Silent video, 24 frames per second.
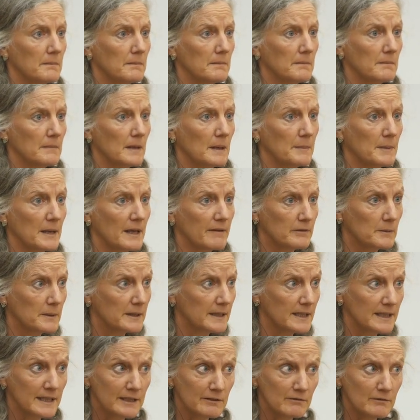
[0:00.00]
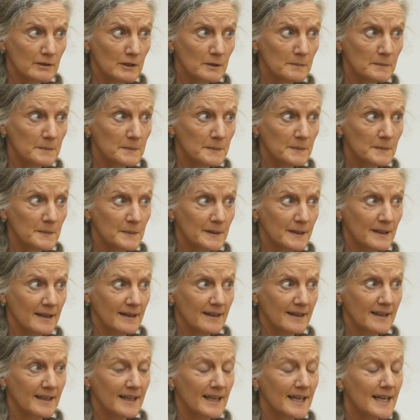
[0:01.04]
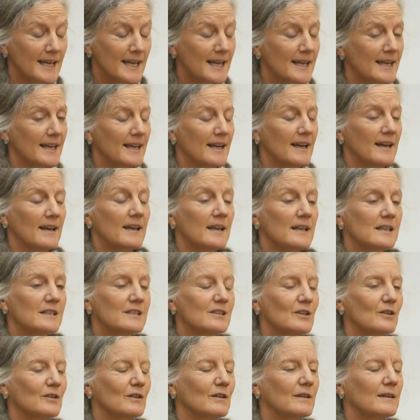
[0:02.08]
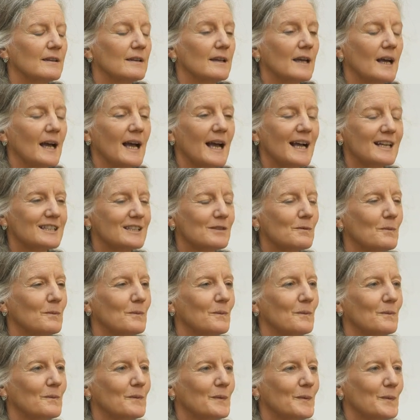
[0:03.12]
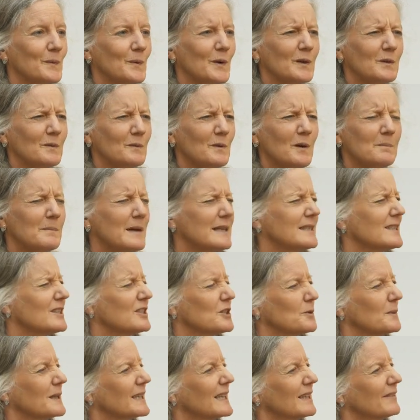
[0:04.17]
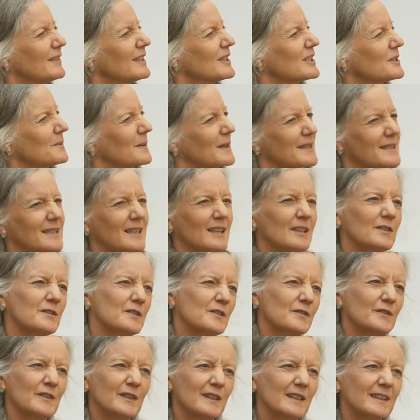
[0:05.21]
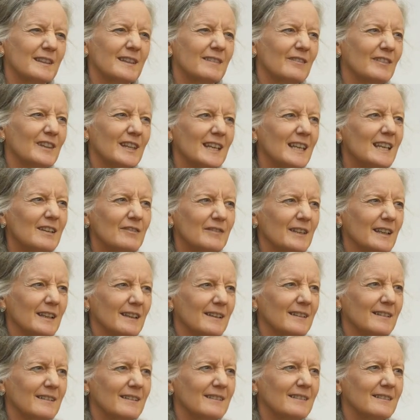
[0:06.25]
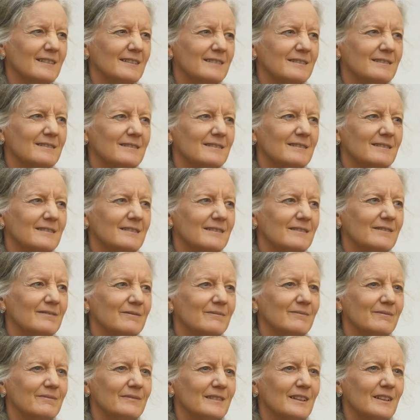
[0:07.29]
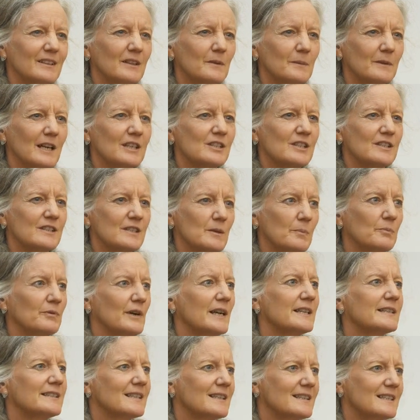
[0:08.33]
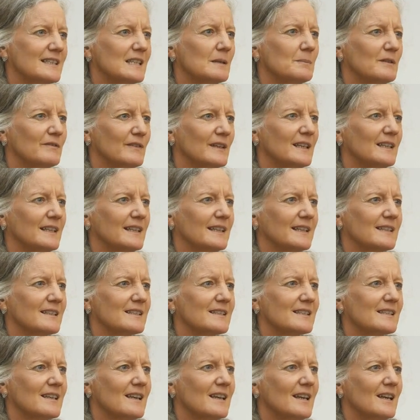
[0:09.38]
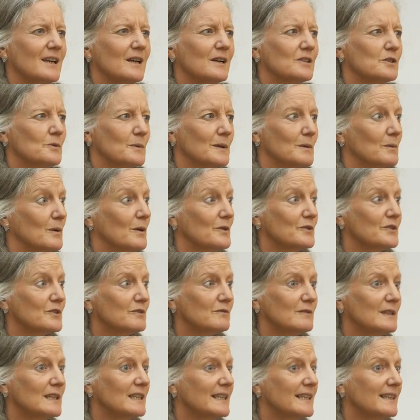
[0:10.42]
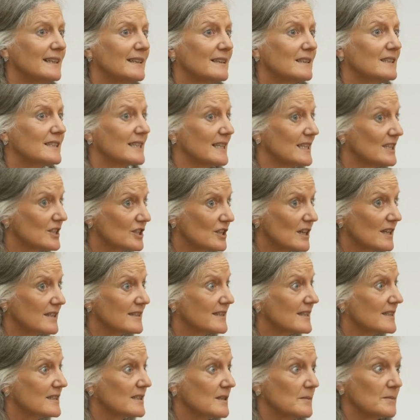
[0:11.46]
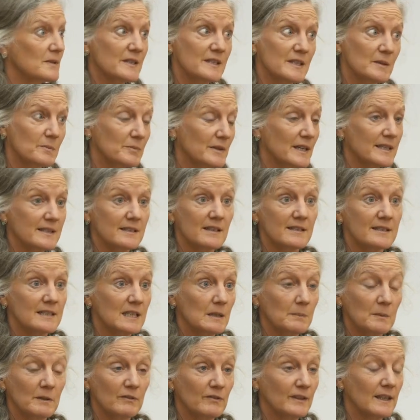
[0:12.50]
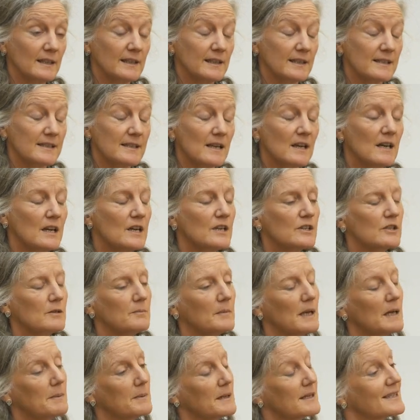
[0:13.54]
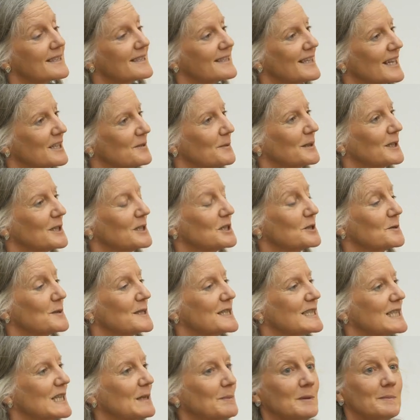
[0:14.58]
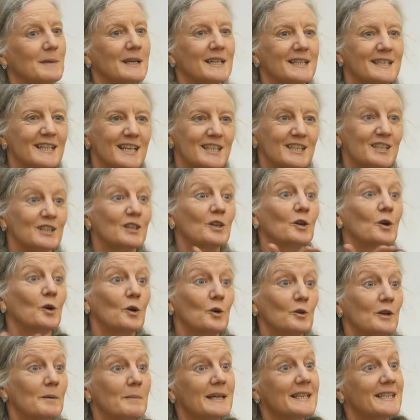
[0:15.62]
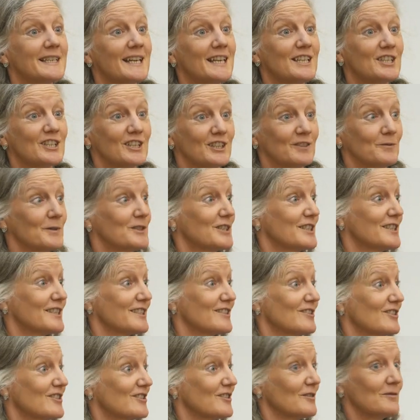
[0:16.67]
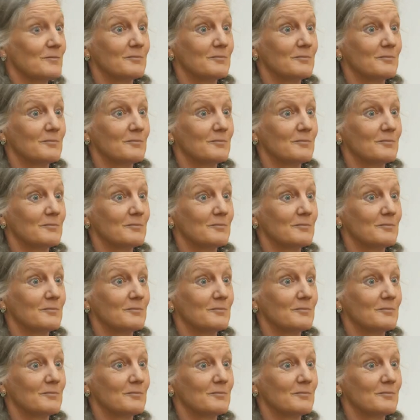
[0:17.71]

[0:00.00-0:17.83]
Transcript: Maybe everybody in the room, yeah? Yeah. So actually, what message are we giving to ourselves for the evening? That we're actually suppressing sleepy feelings. Do we want to really teach our system to suppress our sleepy feelings? So maybe instead we can do a sleepy meditation or a meditation, which is just a